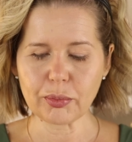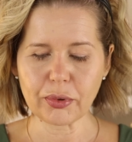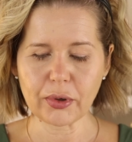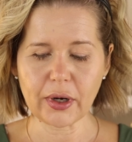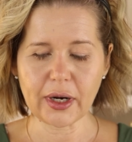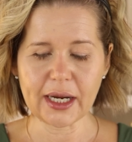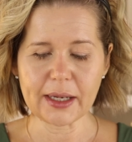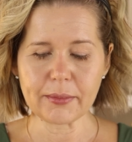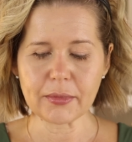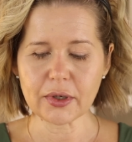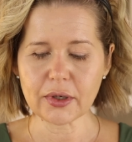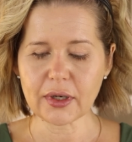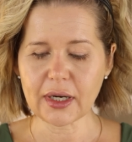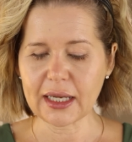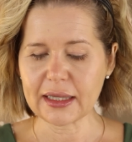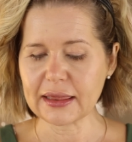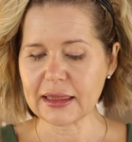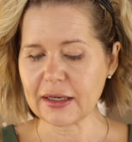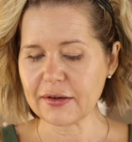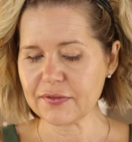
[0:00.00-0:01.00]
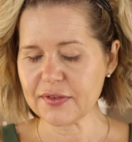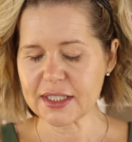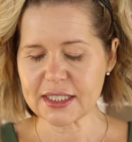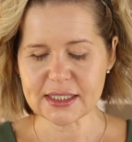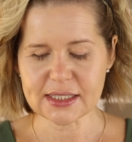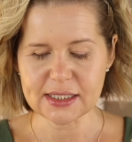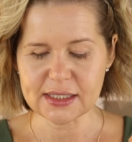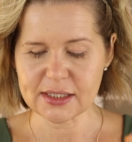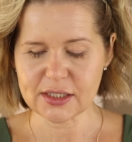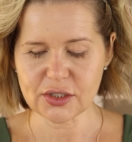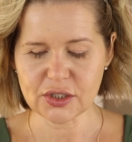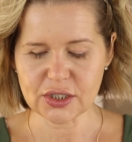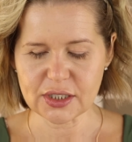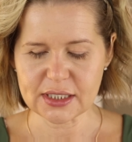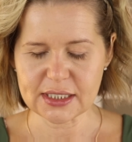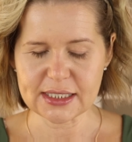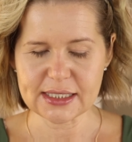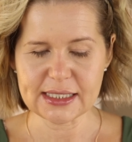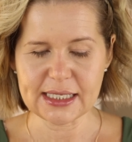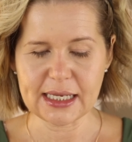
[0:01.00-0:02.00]
primer. I love this. This is
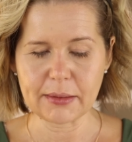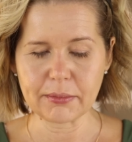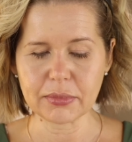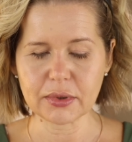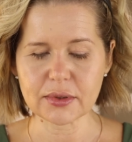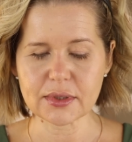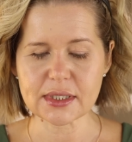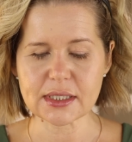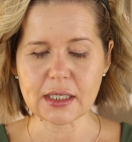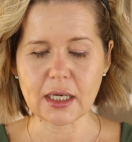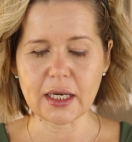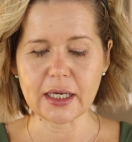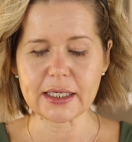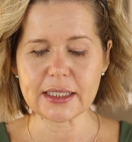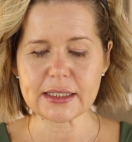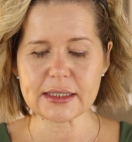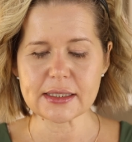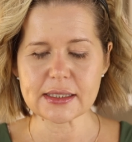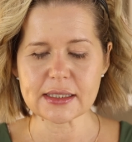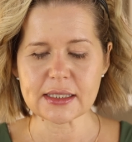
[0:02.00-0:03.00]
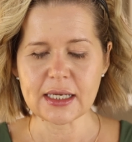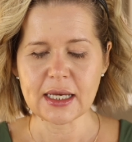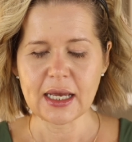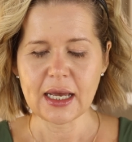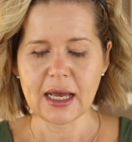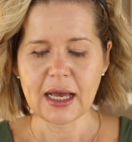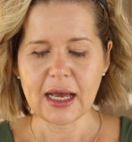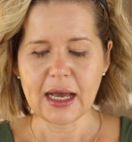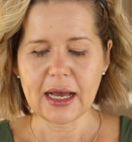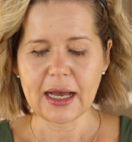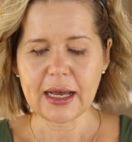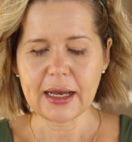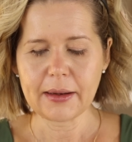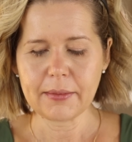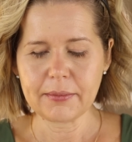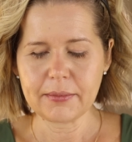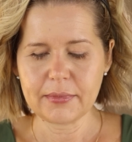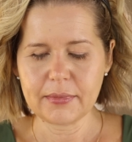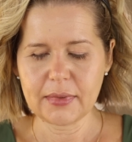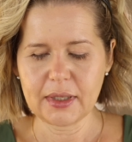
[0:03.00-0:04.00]
just a sample size.
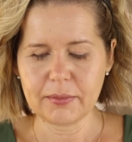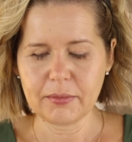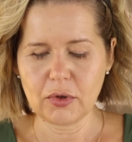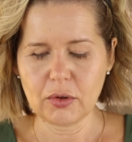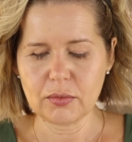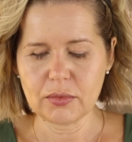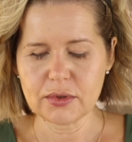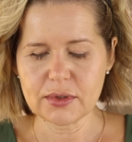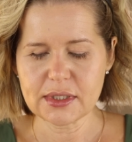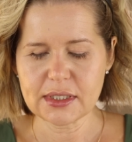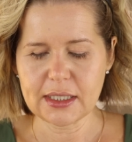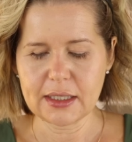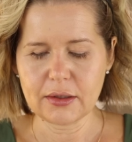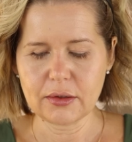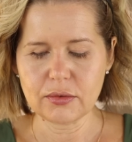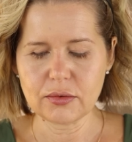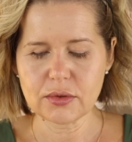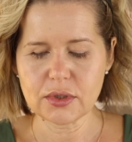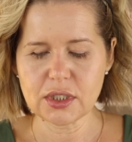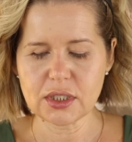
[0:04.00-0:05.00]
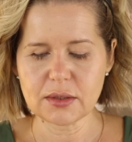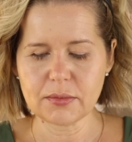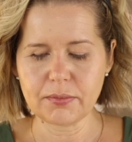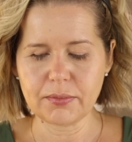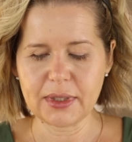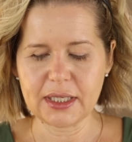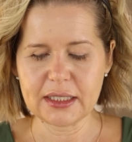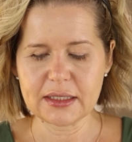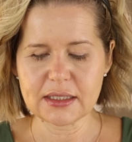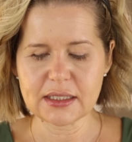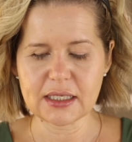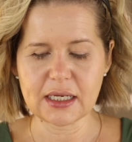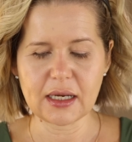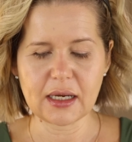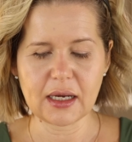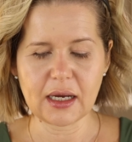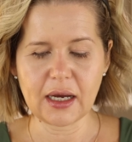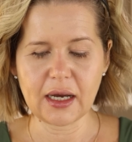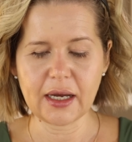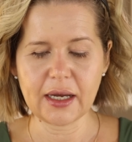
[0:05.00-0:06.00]
I'm almost out, but
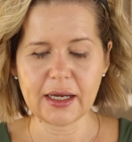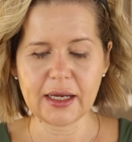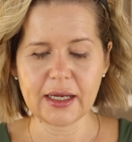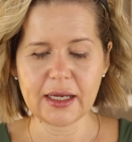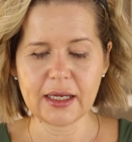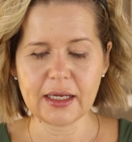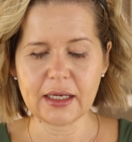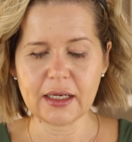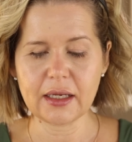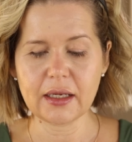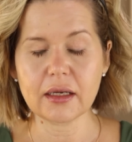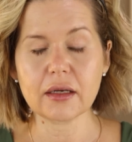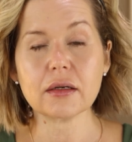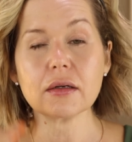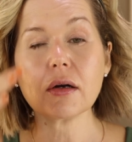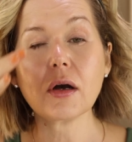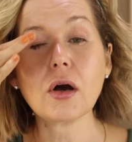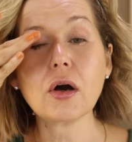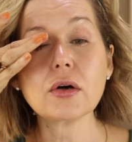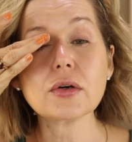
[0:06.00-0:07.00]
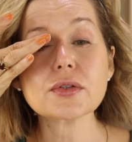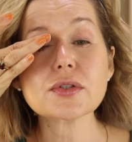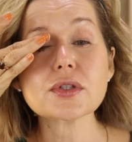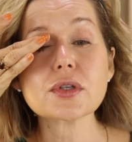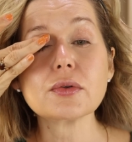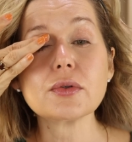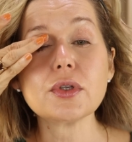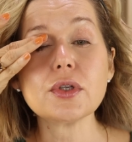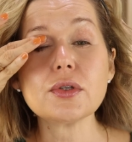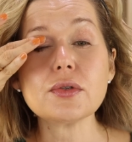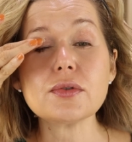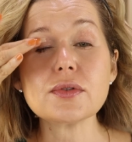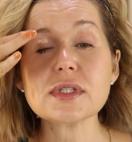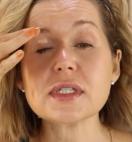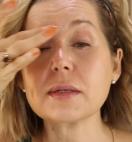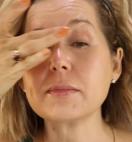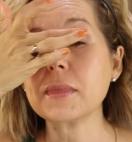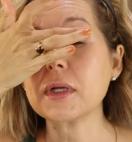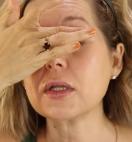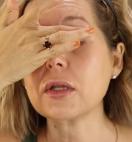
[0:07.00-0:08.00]
I also use
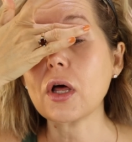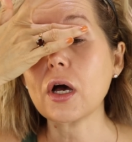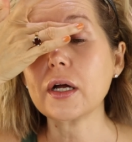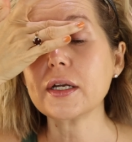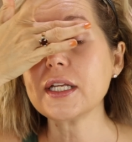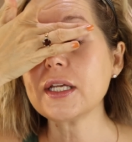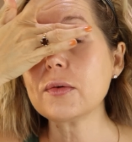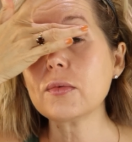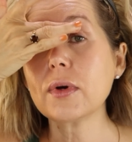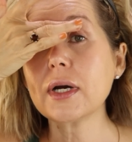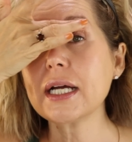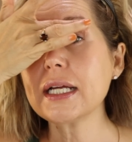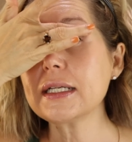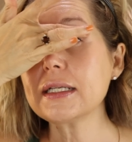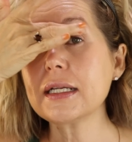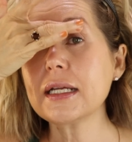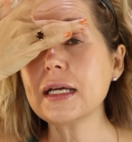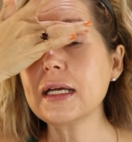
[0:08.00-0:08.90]
the Milani one,